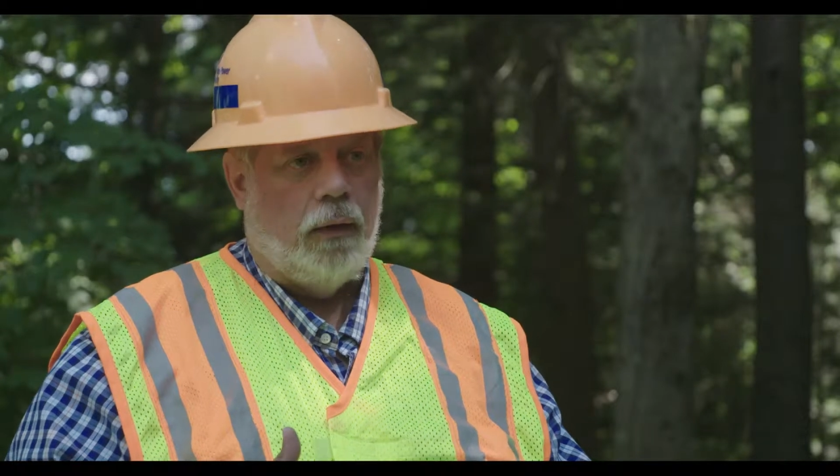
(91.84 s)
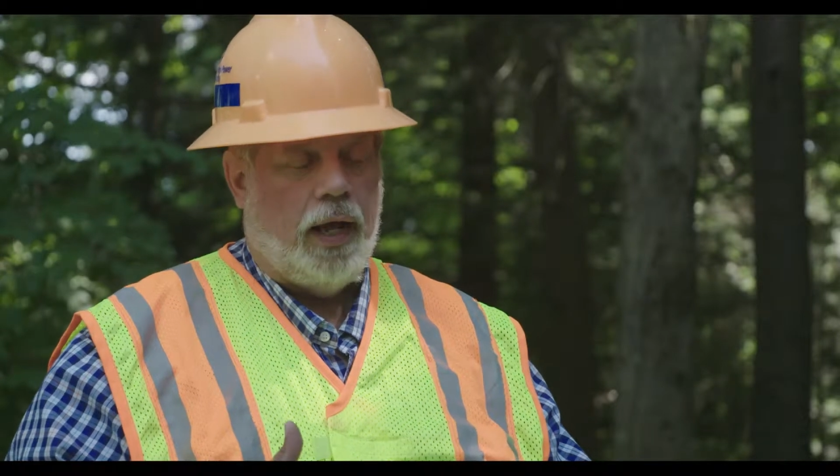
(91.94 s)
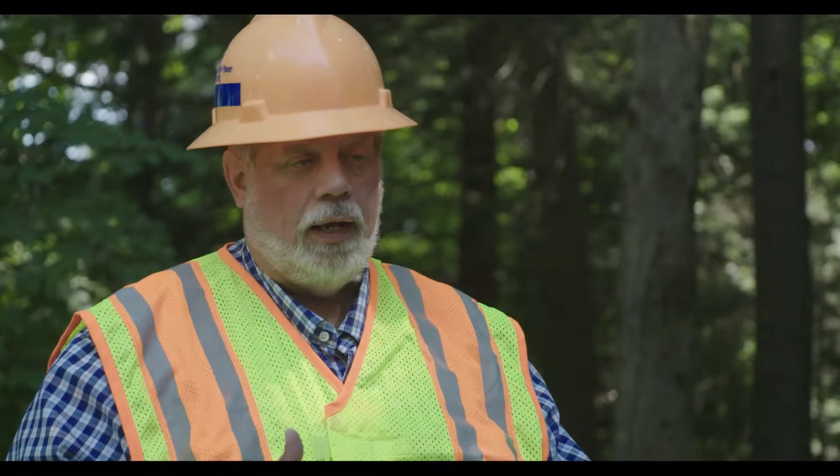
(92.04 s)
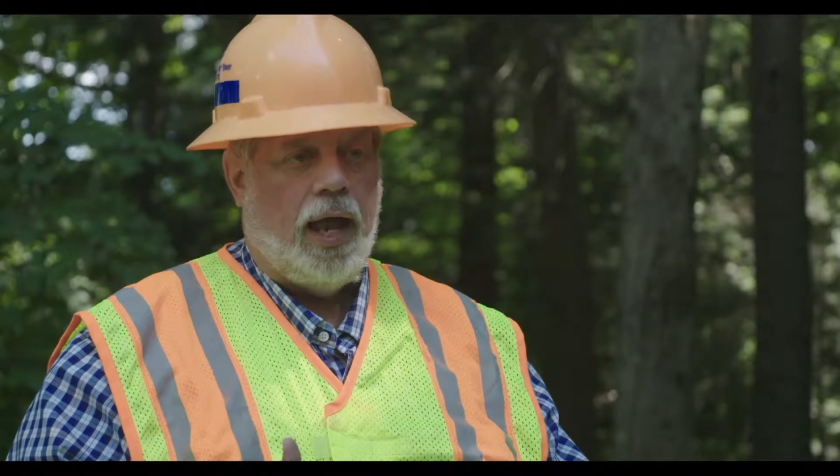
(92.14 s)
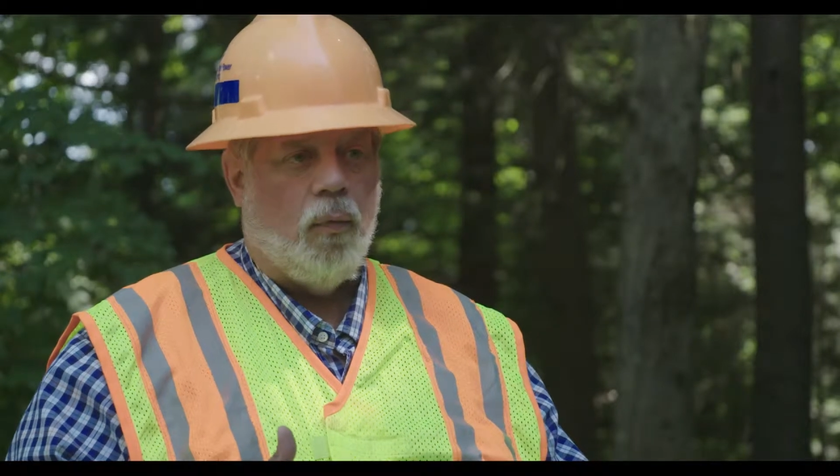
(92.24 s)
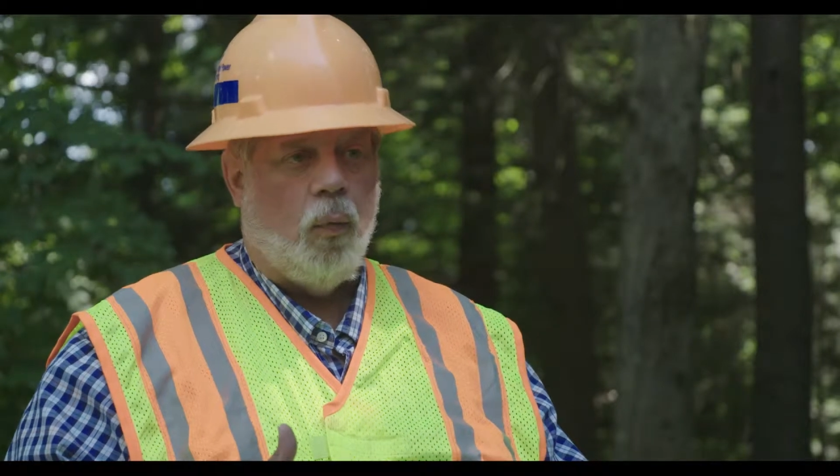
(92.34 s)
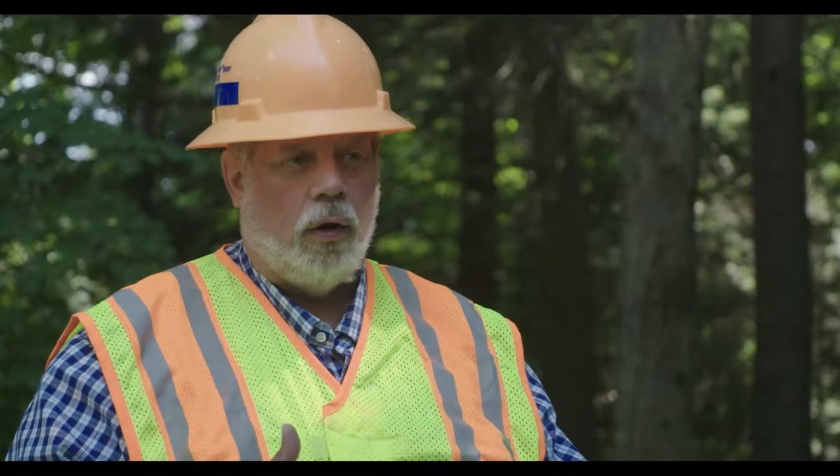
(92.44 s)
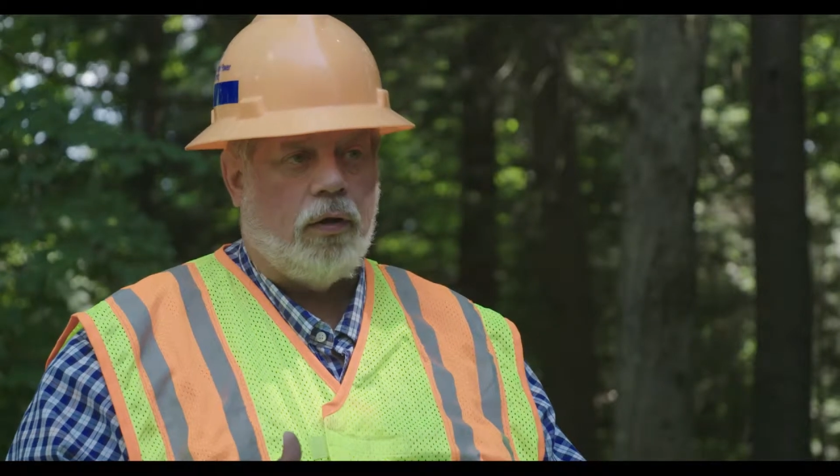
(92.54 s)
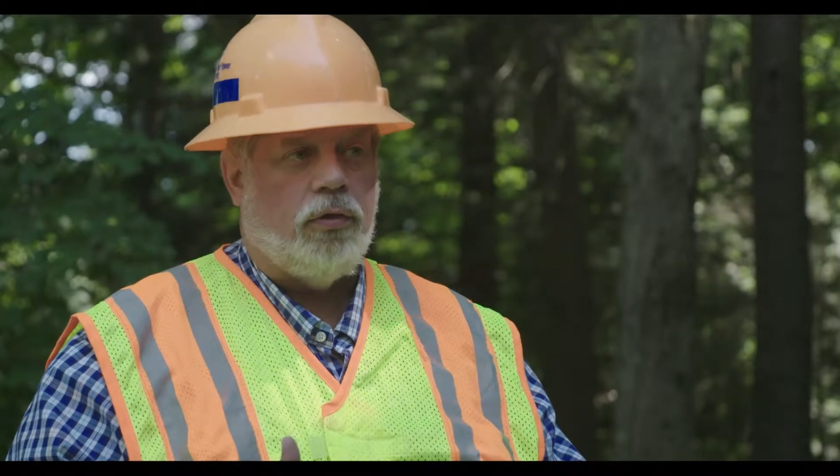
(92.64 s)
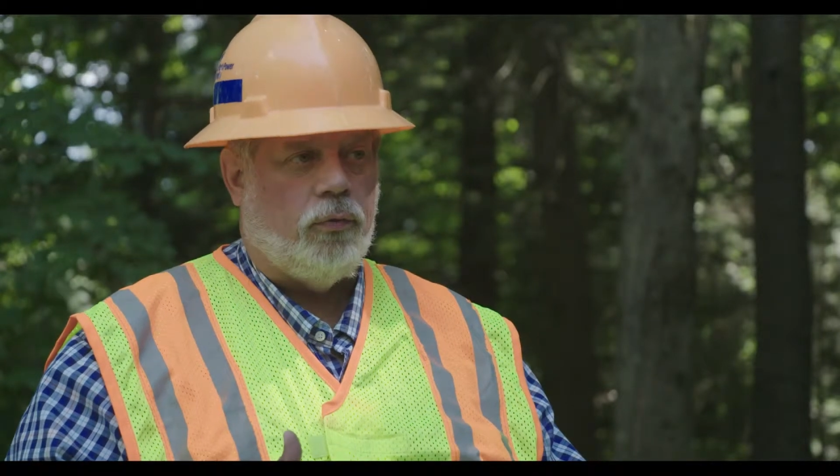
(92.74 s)
and they
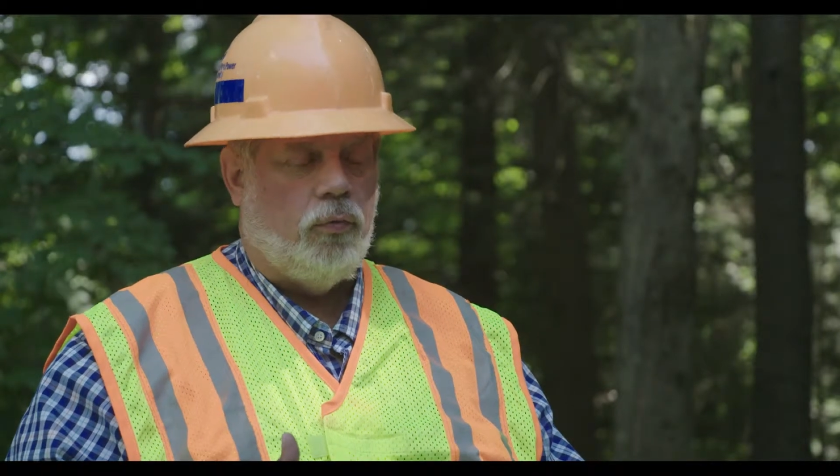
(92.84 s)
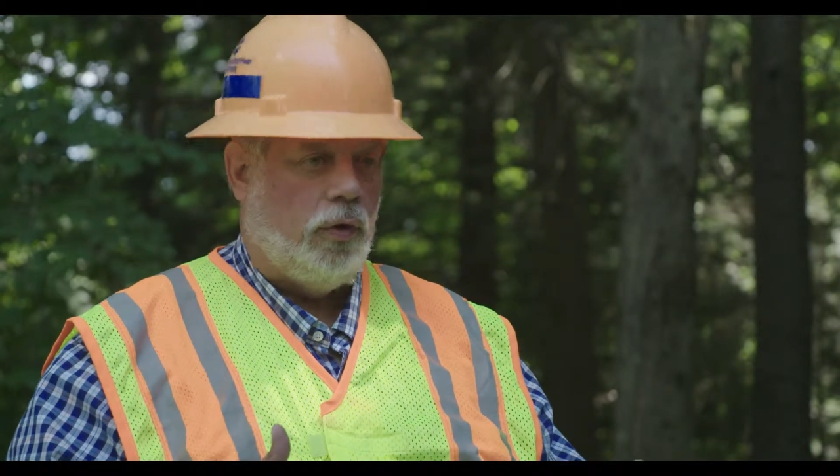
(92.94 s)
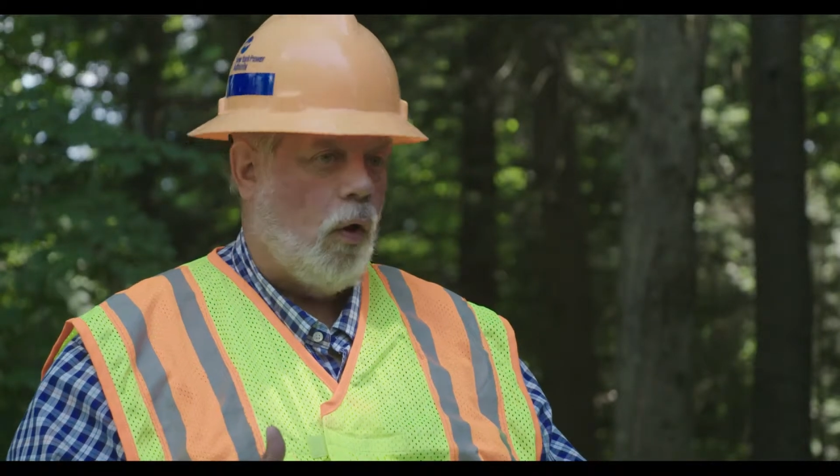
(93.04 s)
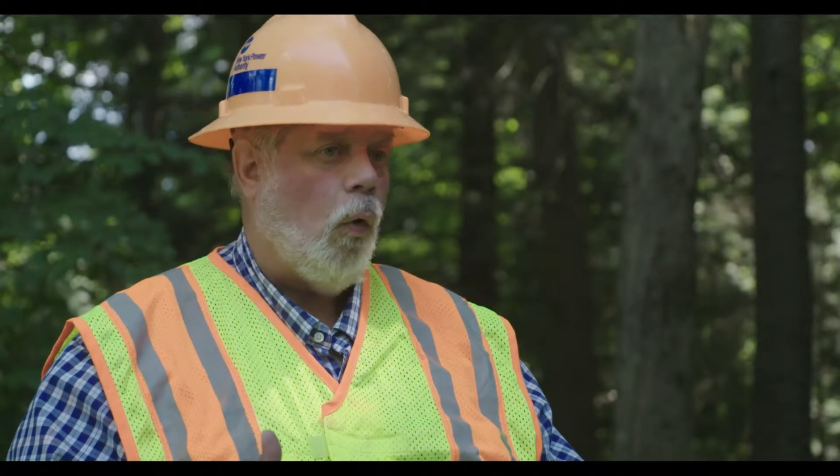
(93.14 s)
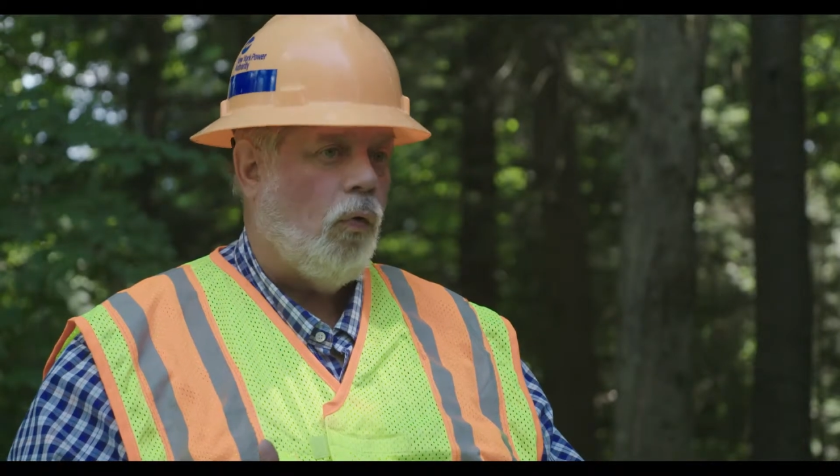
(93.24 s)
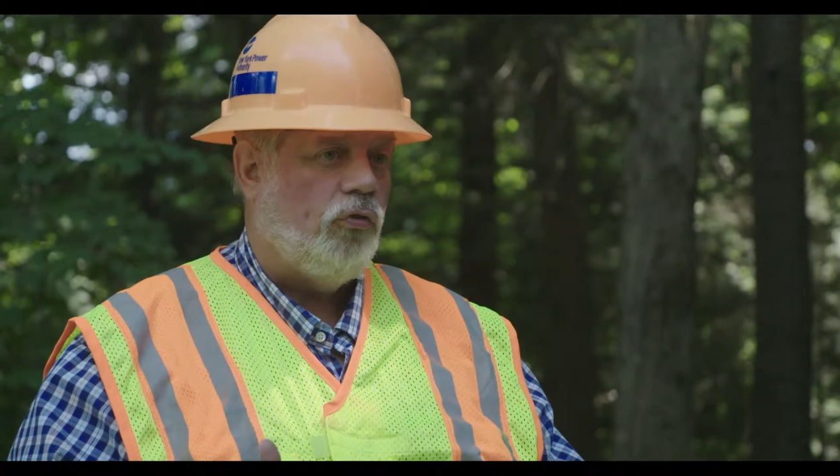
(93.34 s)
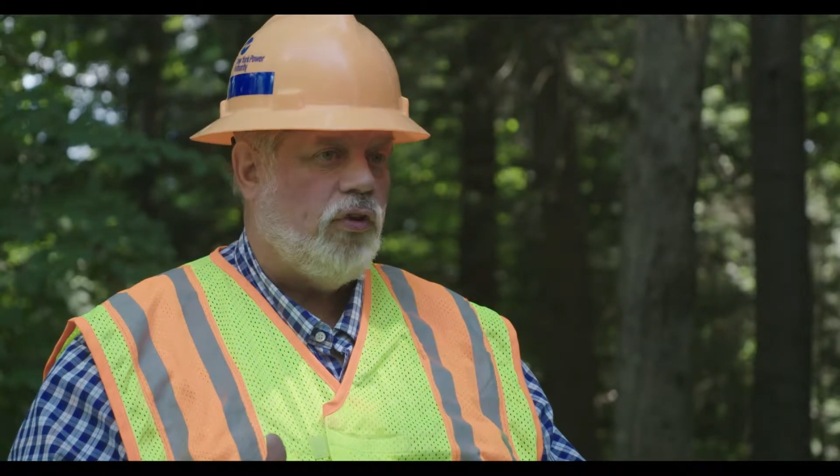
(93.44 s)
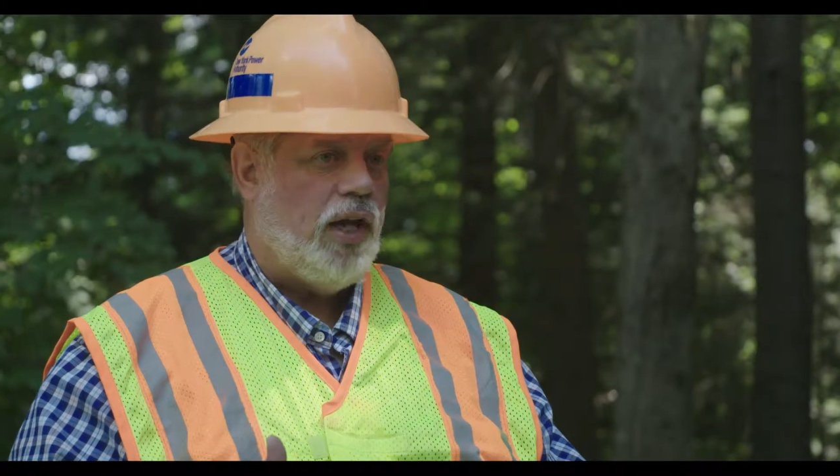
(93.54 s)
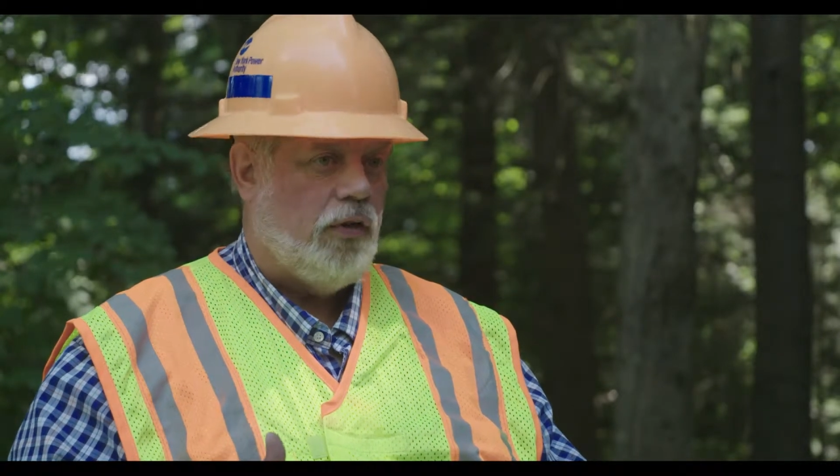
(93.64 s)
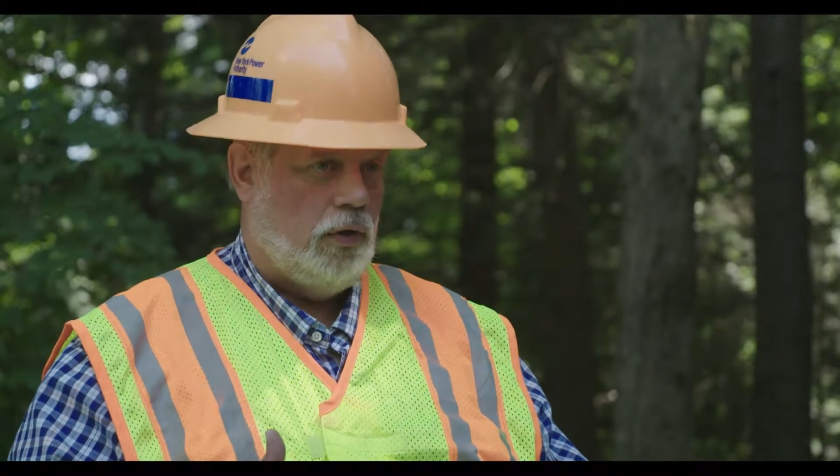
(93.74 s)
work through the whole
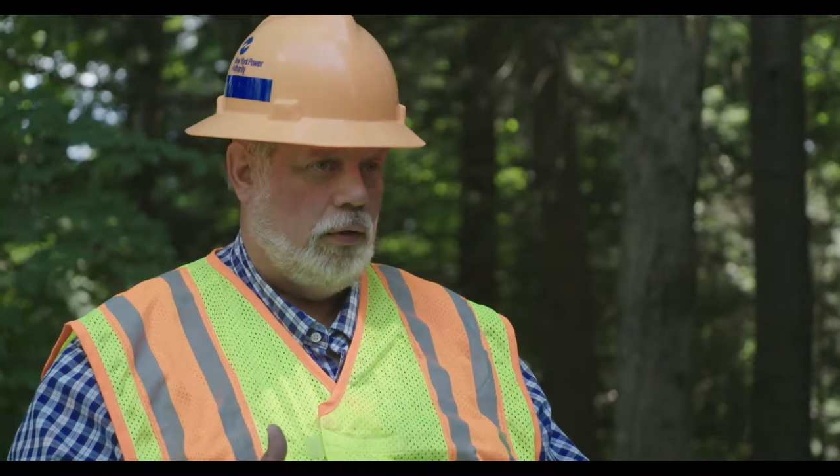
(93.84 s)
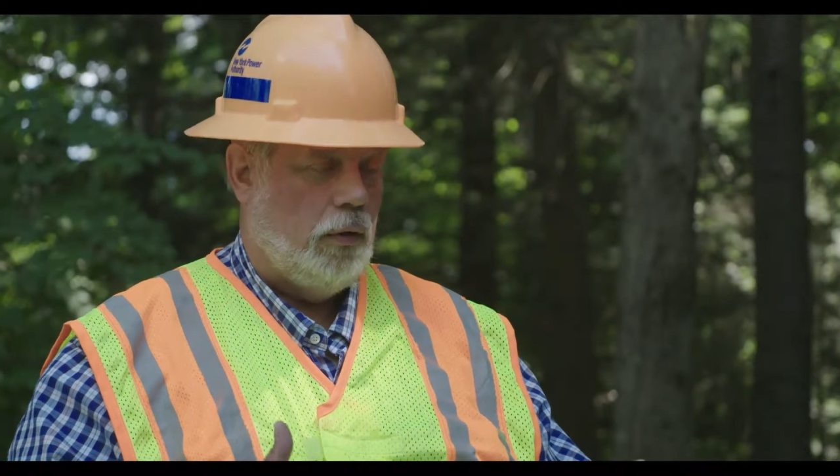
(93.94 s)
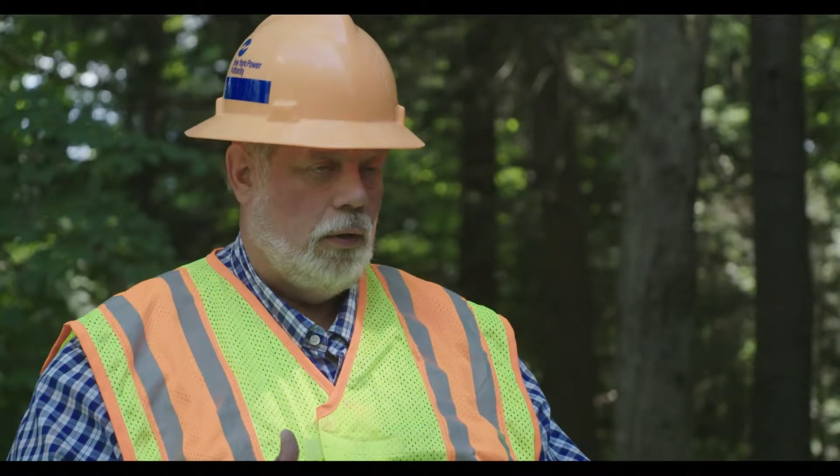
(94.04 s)
season,